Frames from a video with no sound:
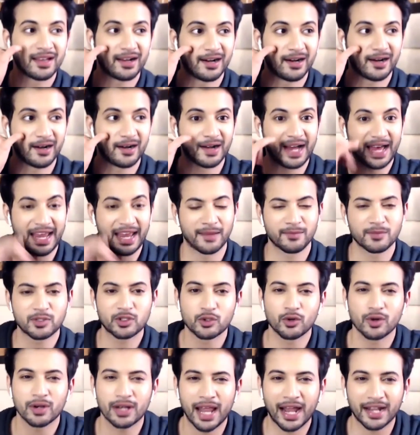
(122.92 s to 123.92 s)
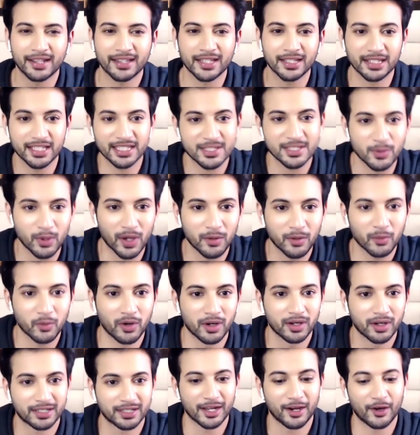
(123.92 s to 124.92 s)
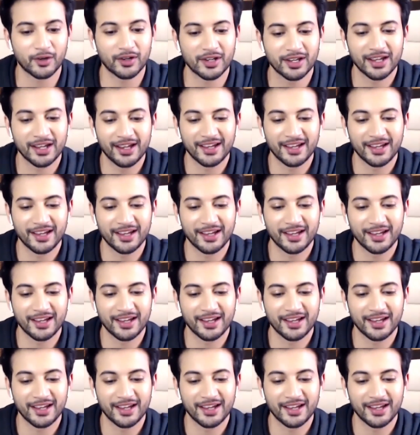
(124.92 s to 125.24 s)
And I'm so glad that this one worked out.